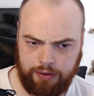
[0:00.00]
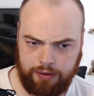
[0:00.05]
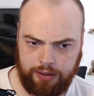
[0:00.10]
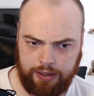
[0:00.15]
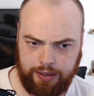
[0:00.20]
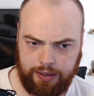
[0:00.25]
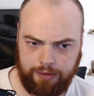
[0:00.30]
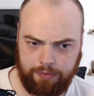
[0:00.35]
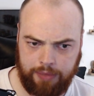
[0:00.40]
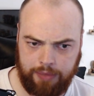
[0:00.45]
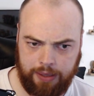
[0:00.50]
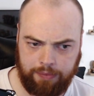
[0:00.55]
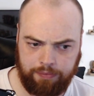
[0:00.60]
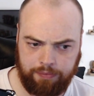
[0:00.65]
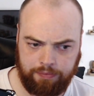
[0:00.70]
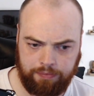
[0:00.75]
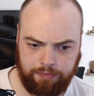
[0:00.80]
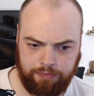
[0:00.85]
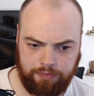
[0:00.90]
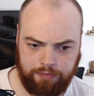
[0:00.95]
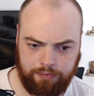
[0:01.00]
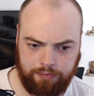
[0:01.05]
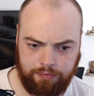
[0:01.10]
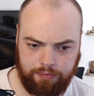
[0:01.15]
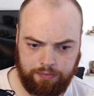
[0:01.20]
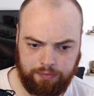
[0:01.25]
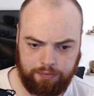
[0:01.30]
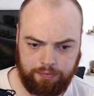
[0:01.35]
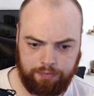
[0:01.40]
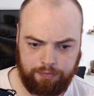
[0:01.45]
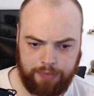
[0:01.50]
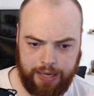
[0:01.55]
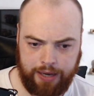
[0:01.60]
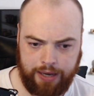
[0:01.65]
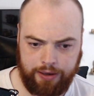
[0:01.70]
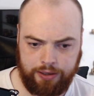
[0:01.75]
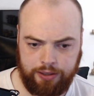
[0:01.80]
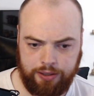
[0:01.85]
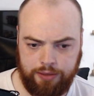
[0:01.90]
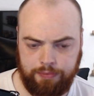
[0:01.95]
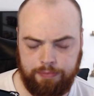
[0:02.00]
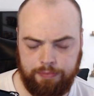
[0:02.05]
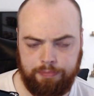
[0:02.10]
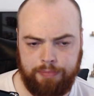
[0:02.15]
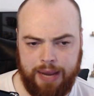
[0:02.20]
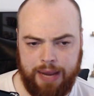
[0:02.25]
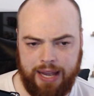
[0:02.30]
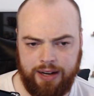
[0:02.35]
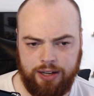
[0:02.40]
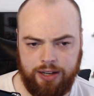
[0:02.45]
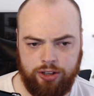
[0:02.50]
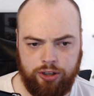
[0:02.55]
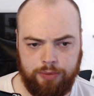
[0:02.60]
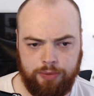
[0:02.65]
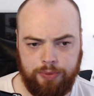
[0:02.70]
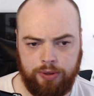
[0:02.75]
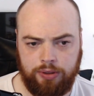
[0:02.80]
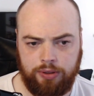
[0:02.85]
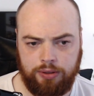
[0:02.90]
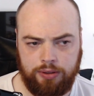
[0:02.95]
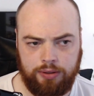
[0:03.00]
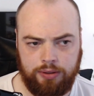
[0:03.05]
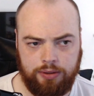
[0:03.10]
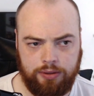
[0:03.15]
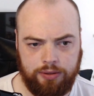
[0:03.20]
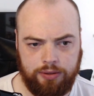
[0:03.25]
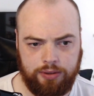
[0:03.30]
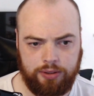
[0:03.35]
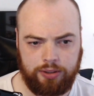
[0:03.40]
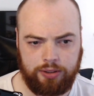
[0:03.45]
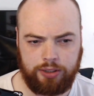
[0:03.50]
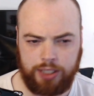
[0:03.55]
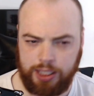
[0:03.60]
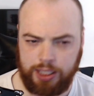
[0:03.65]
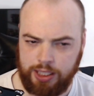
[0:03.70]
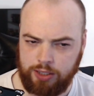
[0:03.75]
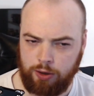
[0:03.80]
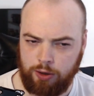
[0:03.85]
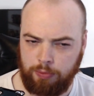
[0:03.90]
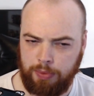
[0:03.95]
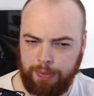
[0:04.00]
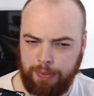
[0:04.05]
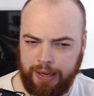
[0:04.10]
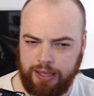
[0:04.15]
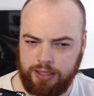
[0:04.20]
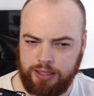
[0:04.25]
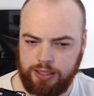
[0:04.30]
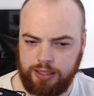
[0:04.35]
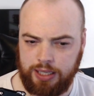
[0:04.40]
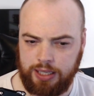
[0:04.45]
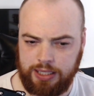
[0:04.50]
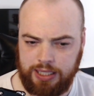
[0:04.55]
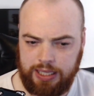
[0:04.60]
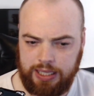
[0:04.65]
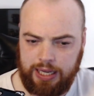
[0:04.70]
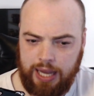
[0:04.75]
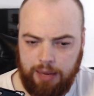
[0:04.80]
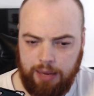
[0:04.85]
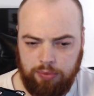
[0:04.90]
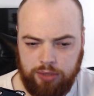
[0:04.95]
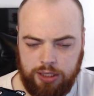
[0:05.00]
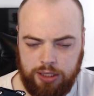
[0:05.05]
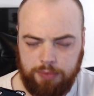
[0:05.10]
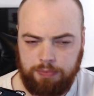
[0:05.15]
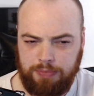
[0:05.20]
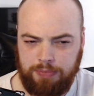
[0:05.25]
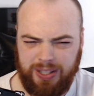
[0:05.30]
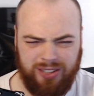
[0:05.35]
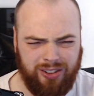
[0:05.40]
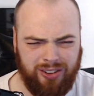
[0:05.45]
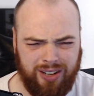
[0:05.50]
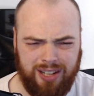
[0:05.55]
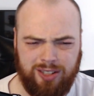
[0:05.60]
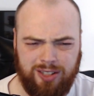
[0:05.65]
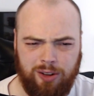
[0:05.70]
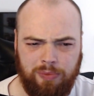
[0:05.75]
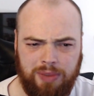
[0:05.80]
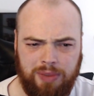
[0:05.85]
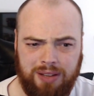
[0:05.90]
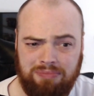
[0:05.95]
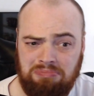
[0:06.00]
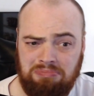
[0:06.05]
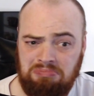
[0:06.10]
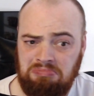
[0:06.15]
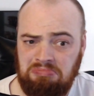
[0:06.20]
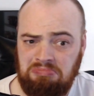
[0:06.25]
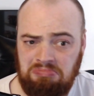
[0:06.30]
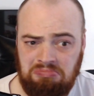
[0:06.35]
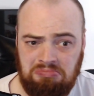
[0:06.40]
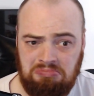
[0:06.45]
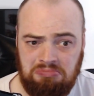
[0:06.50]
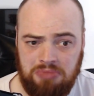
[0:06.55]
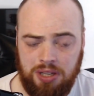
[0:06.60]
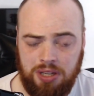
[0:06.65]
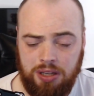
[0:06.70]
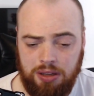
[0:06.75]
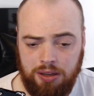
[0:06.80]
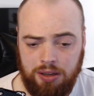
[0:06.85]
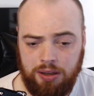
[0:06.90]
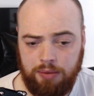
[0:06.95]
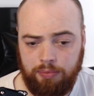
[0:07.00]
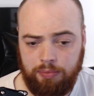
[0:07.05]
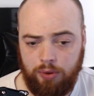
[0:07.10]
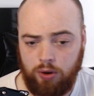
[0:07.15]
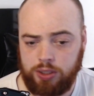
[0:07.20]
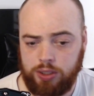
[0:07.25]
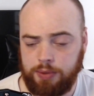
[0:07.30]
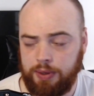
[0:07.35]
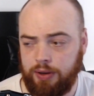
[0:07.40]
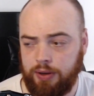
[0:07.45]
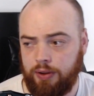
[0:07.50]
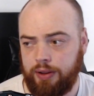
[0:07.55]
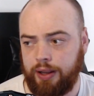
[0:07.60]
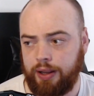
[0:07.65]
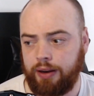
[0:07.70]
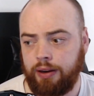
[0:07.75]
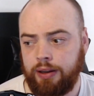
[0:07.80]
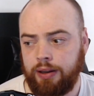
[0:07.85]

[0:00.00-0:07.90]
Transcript: impenetrable to the zombie bites? Is he able to be turned into a zombie? Possibly not then.